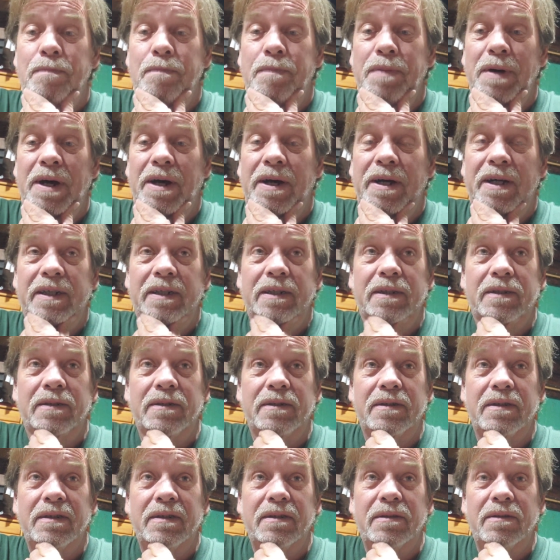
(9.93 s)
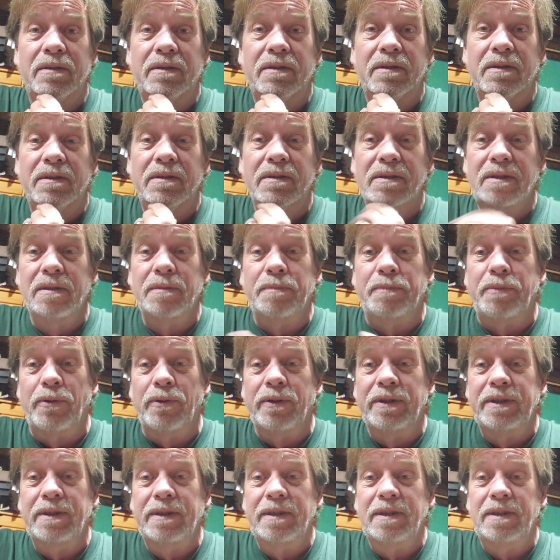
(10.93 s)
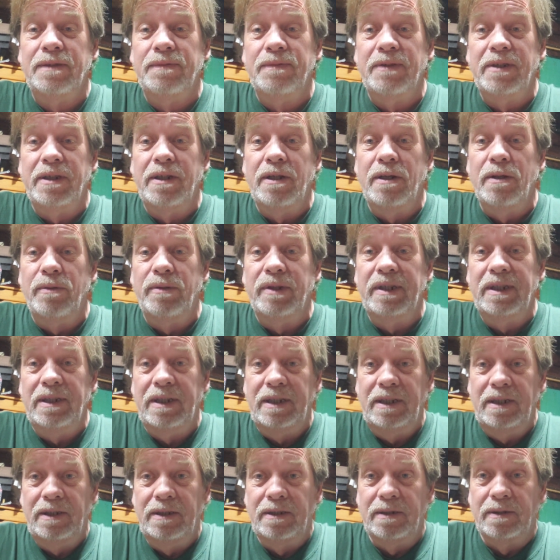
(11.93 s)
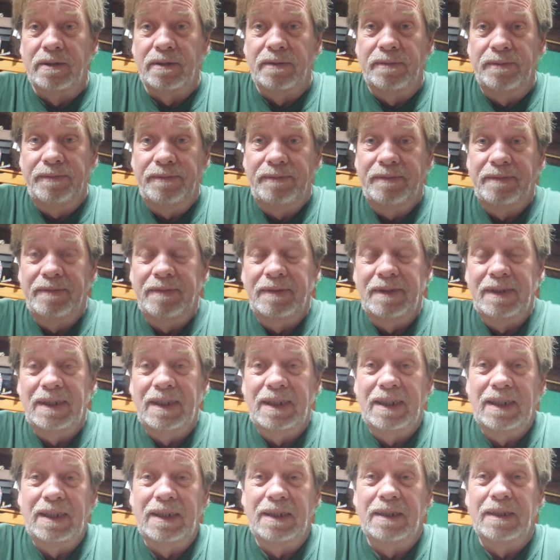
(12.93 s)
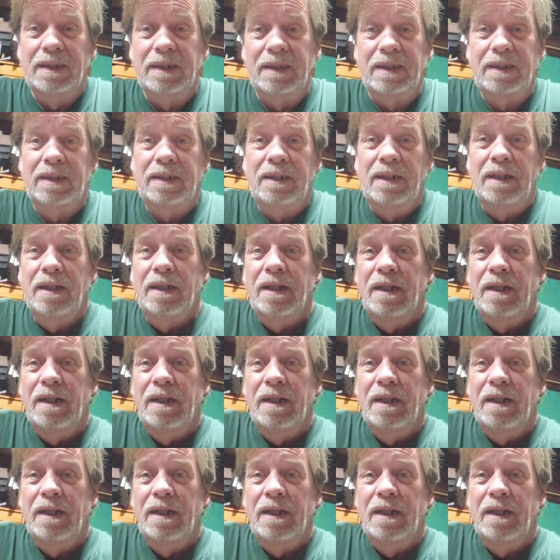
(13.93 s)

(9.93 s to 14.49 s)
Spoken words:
But the point of this video here is